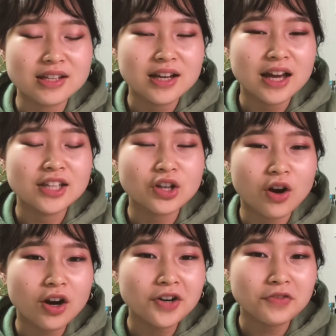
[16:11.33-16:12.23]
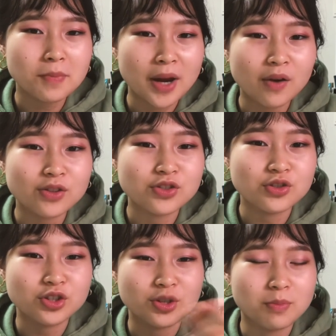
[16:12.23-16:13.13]
it's hard for parents to
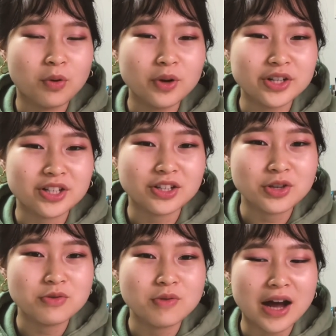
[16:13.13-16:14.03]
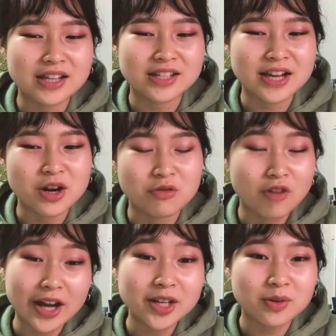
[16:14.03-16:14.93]
just support you as like a
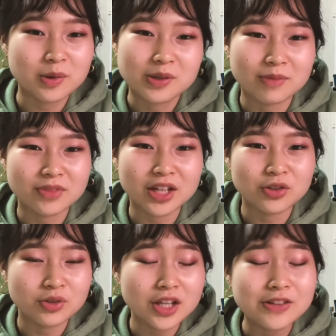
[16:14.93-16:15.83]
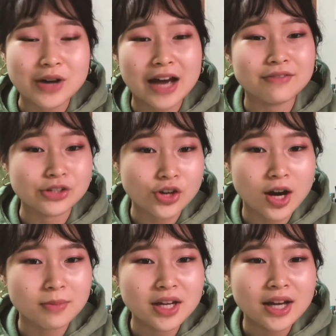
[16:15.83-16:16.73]
writer or something. You need to have a job.